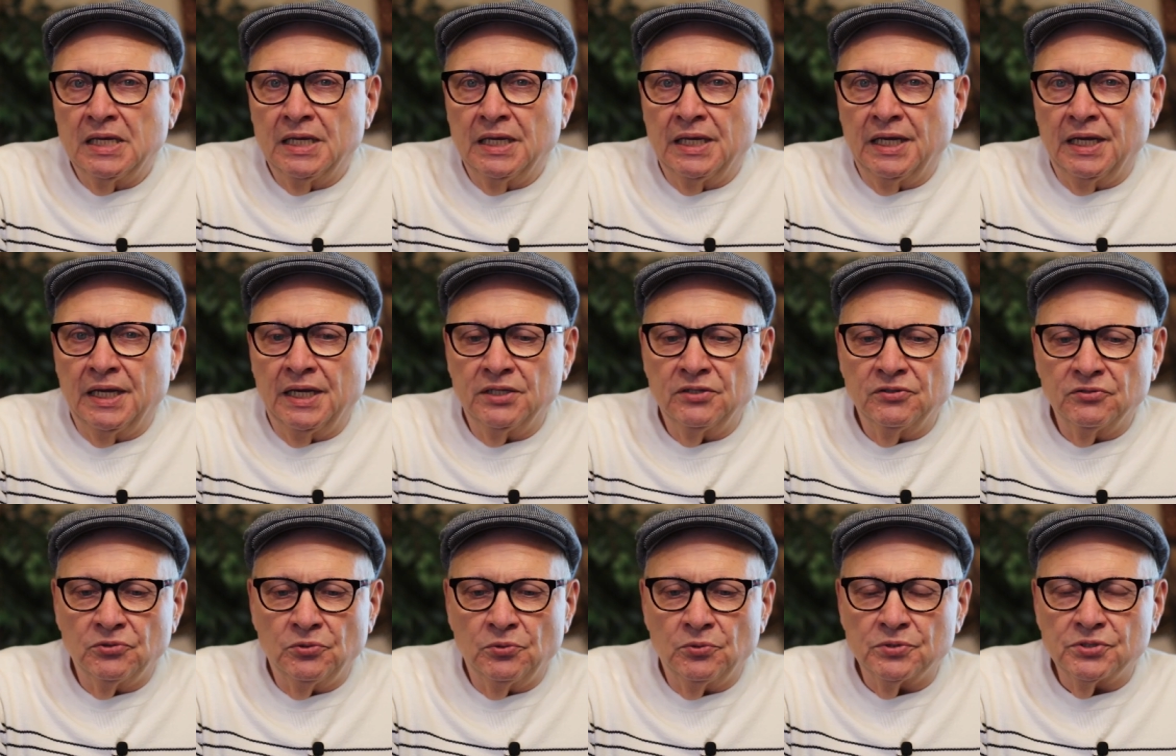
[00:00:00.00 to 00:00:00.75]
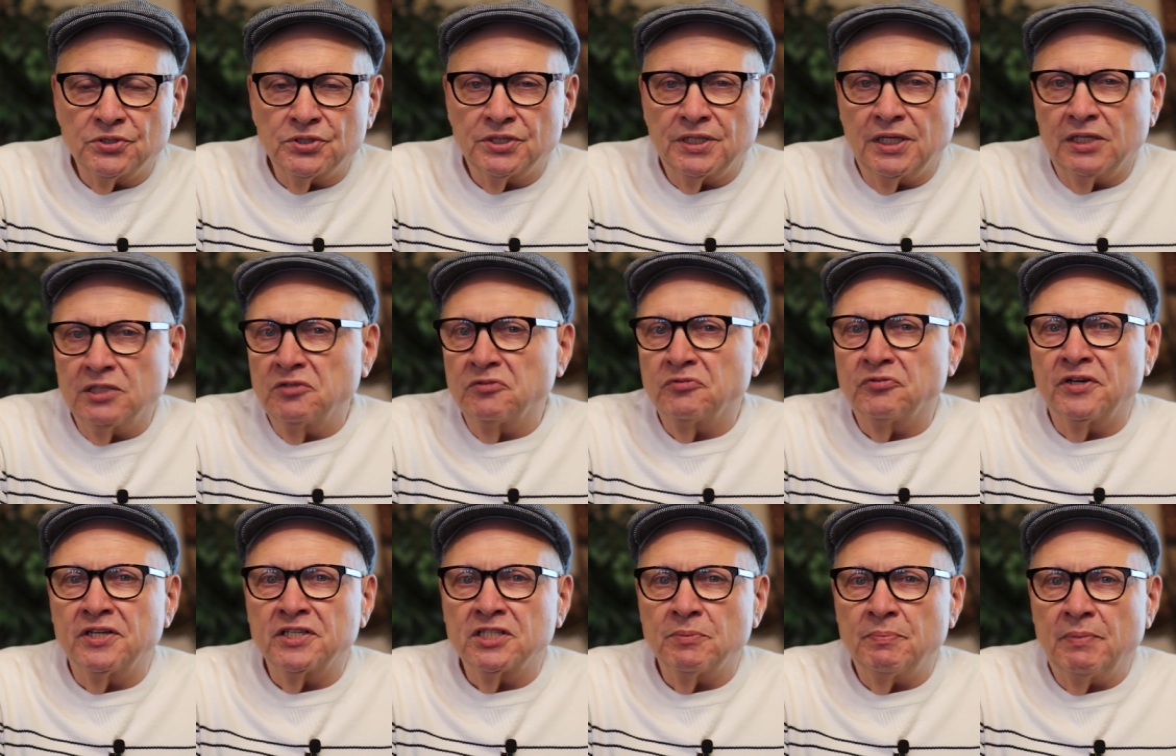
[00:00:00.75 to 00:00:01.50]
and of course, tell your
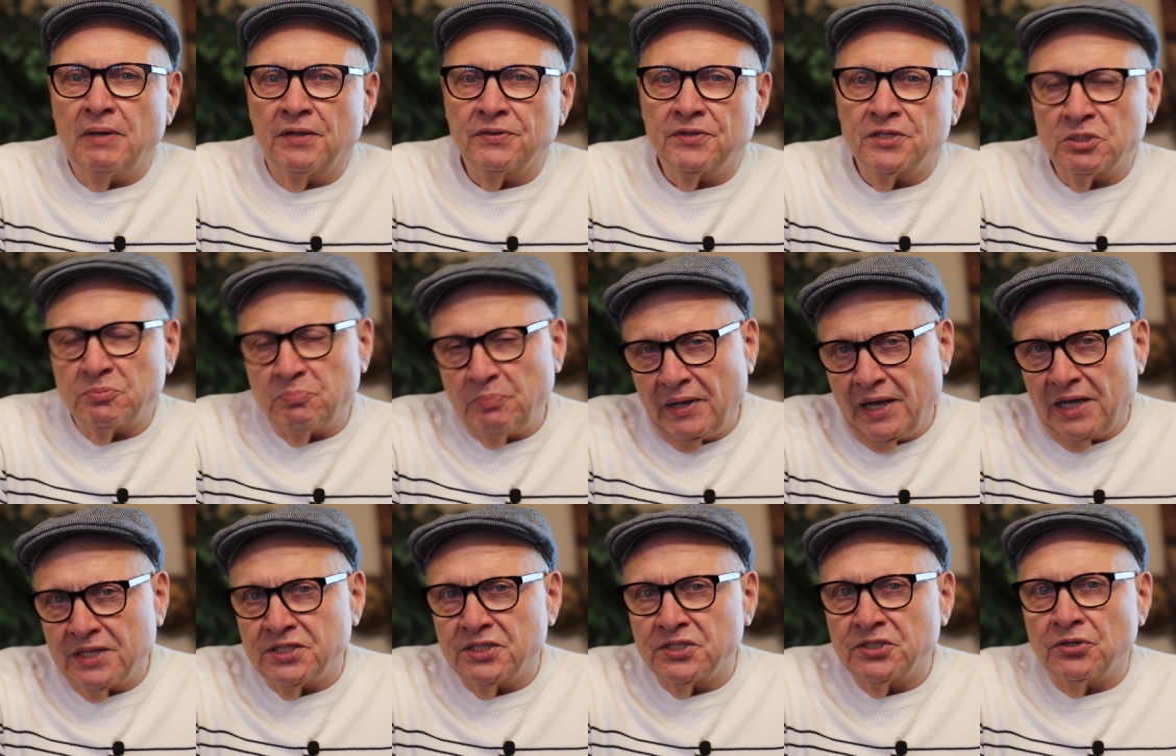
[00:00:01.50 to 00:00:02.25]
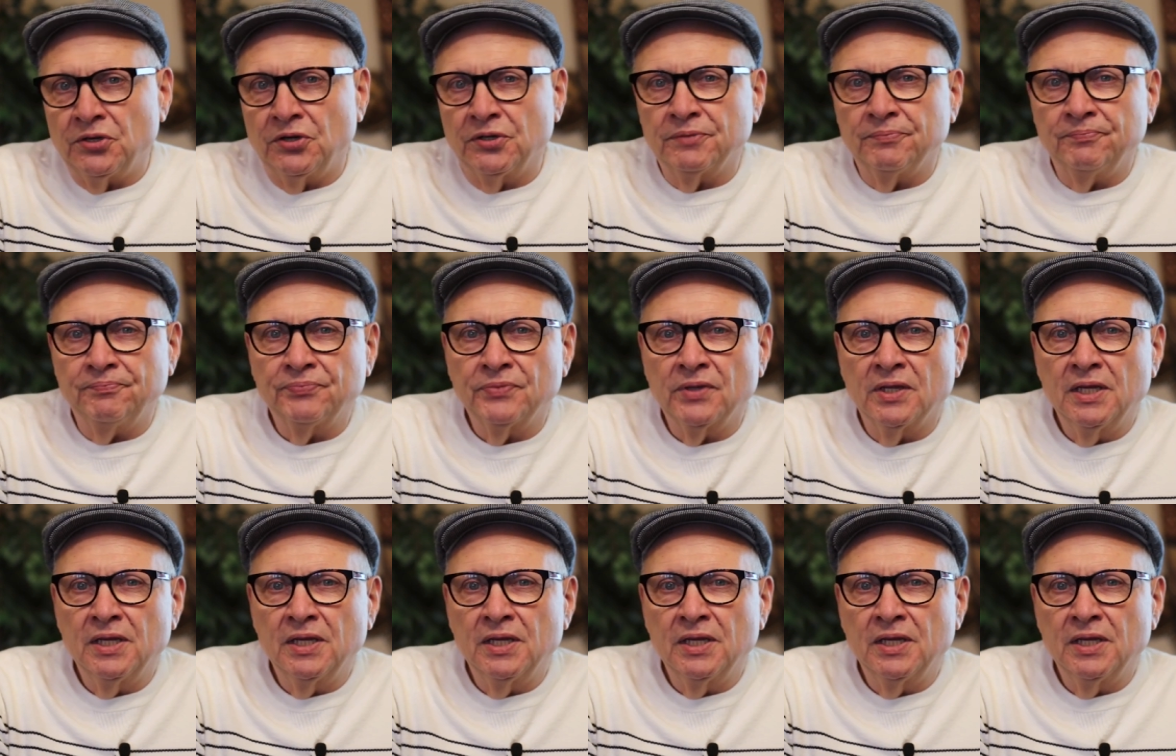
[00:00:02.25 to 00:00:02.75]
friends about this. Pass this on.